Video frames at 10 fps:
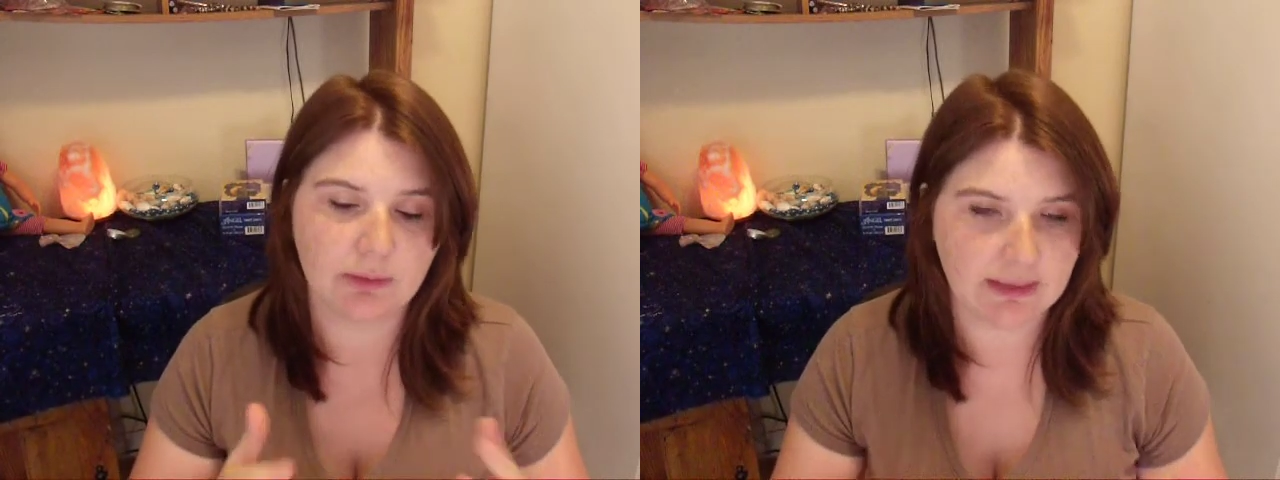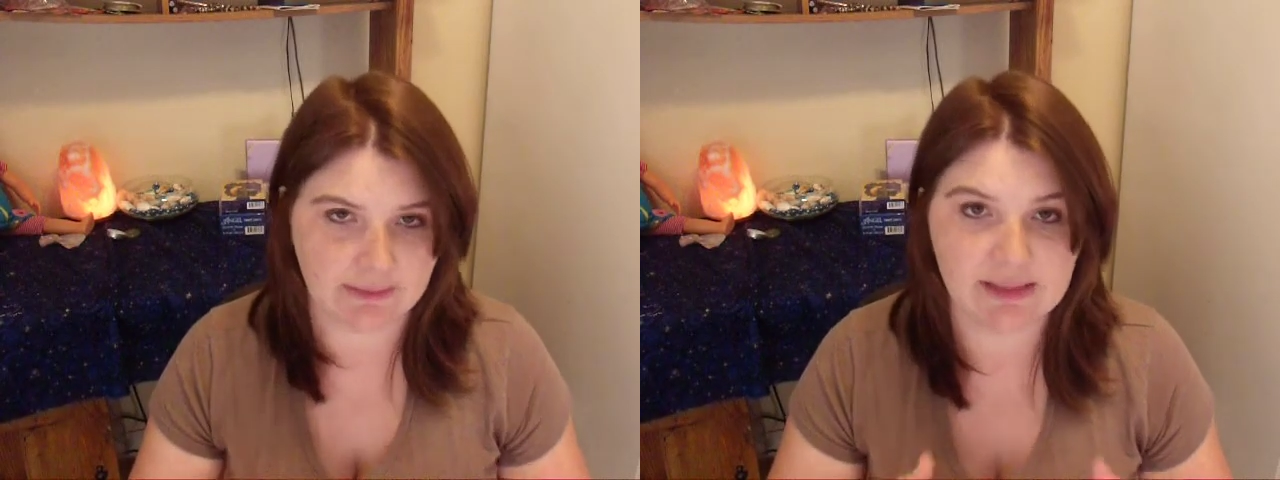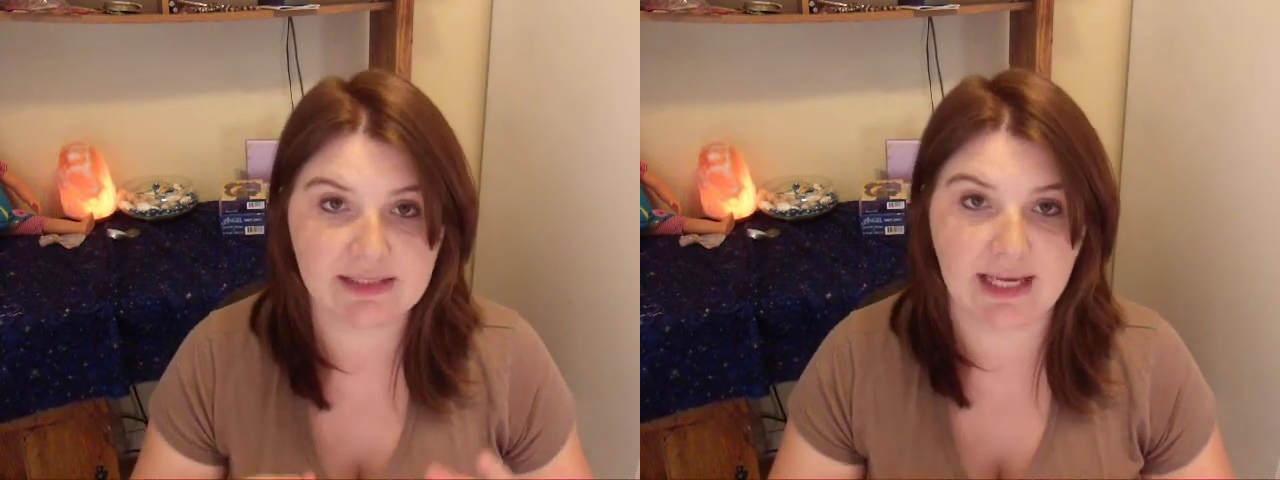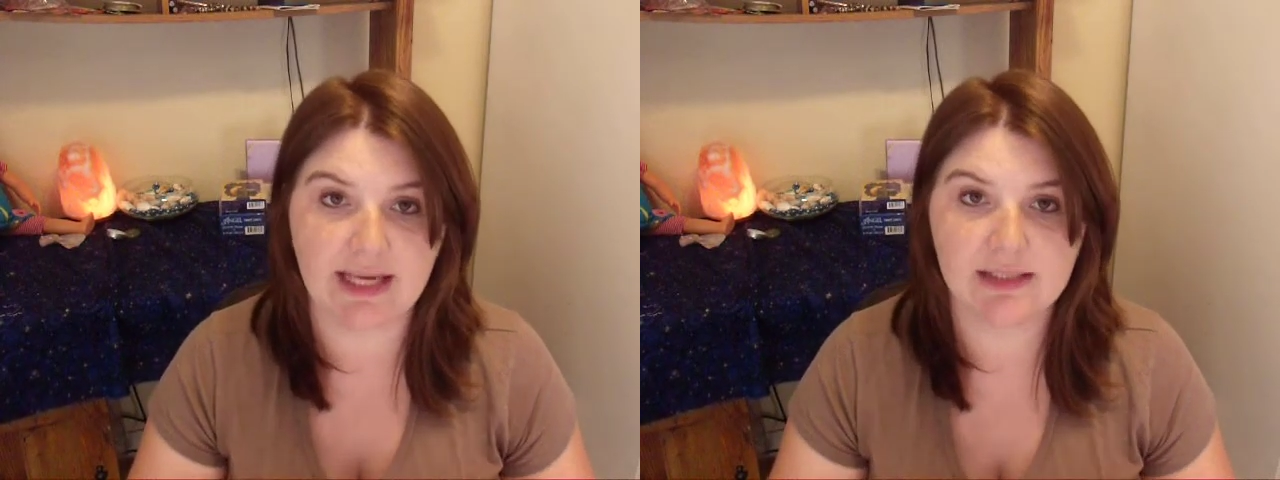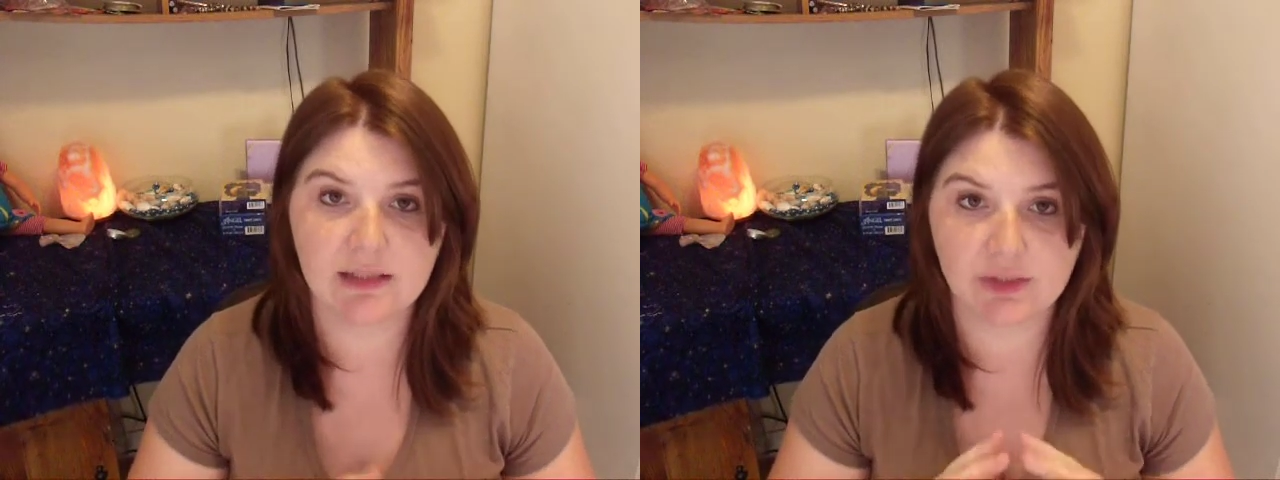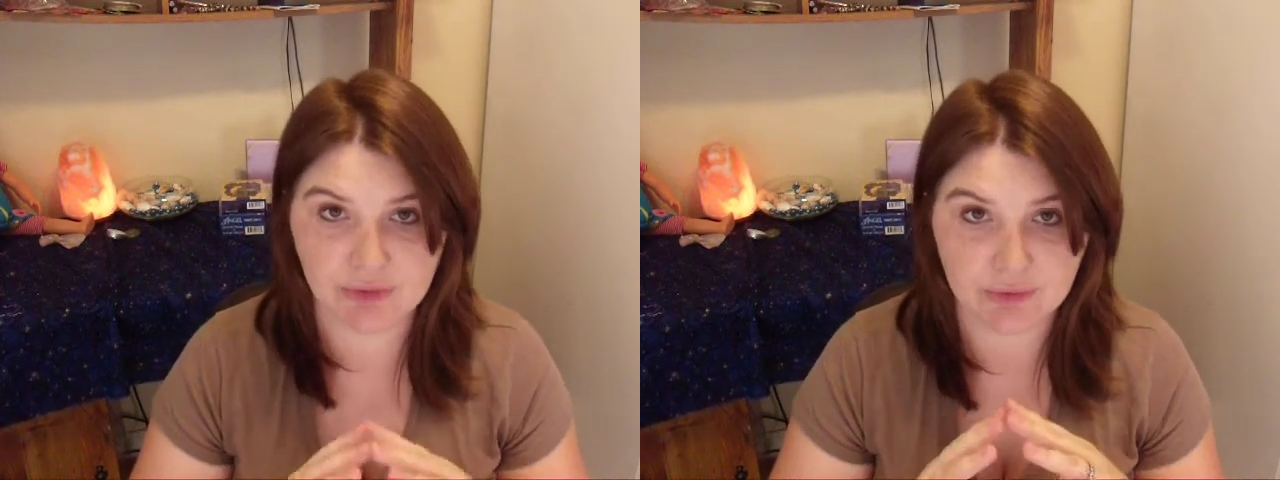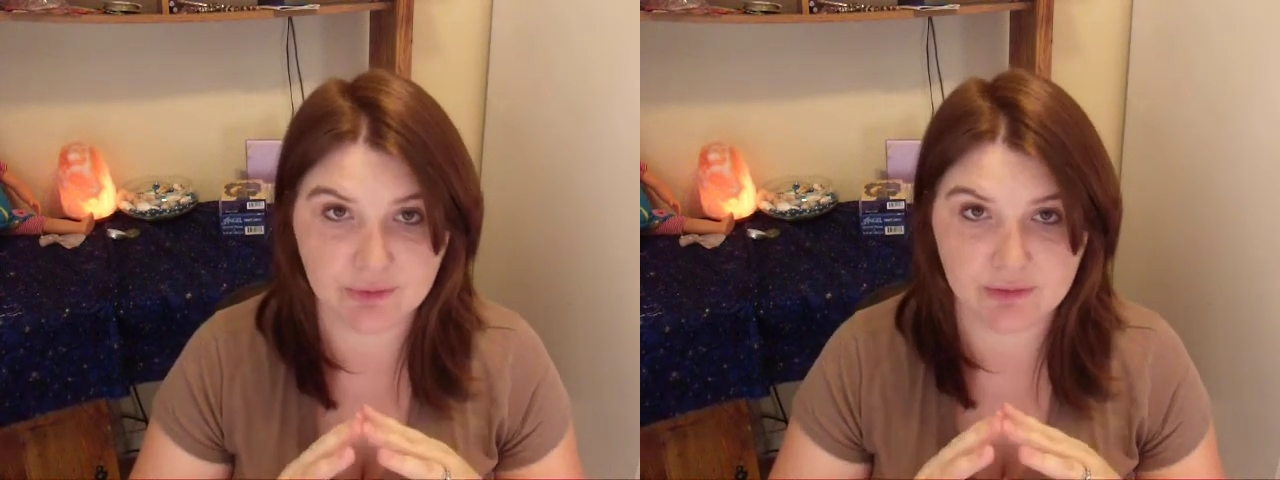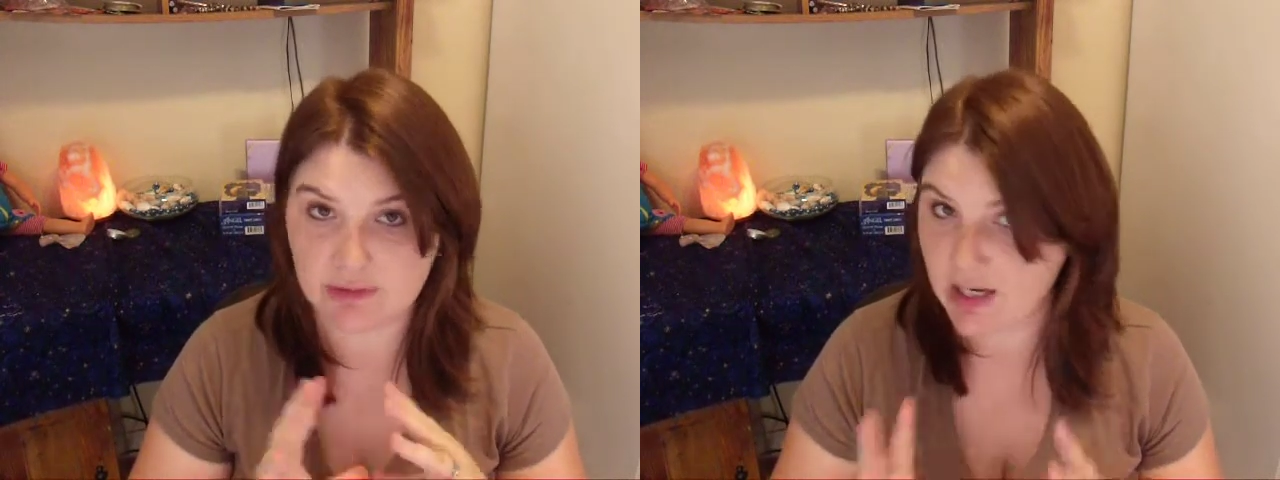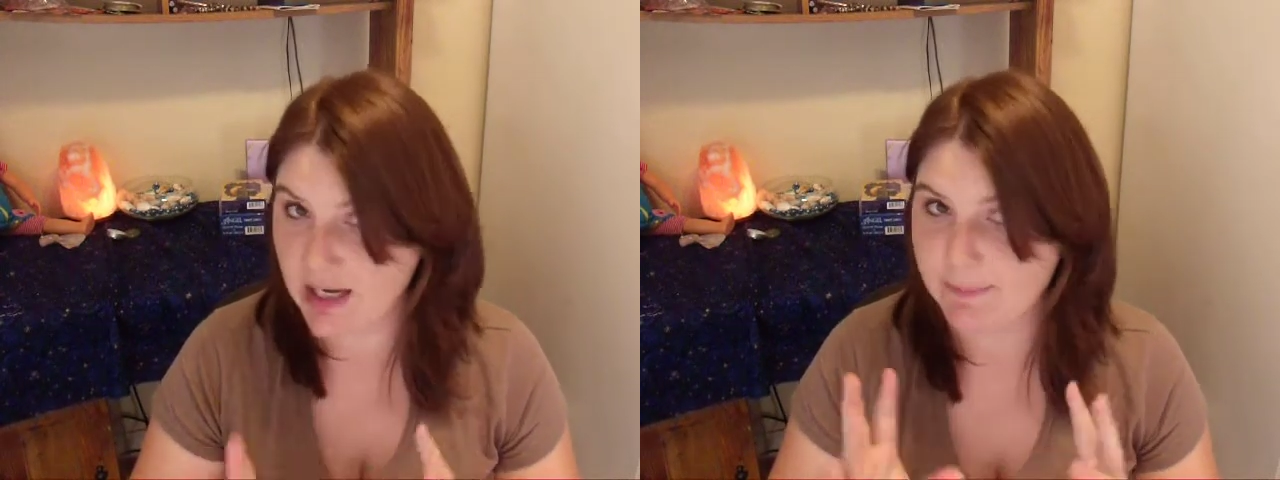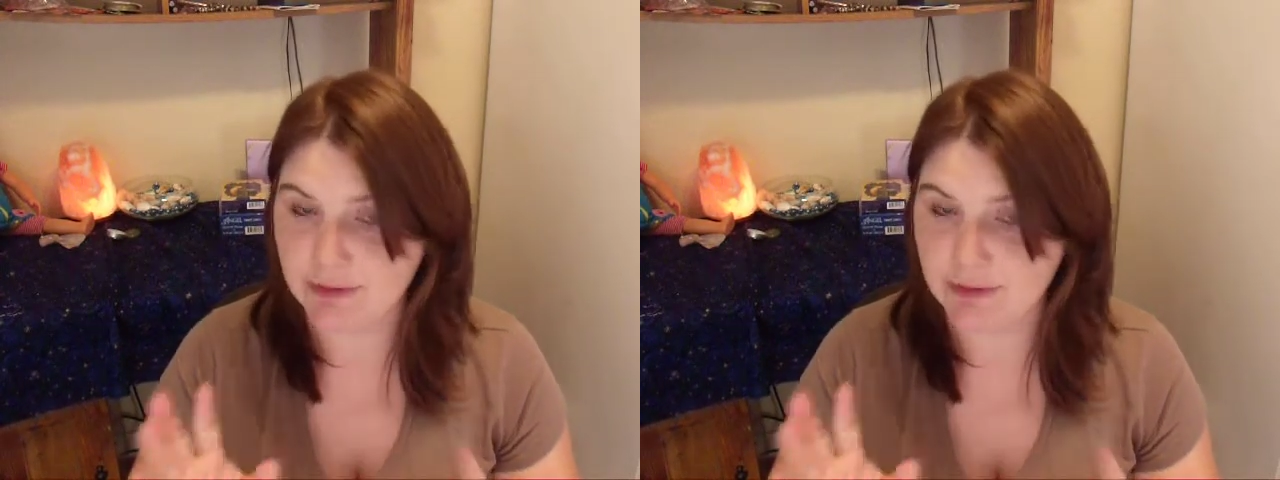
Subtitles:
in this case, a certain time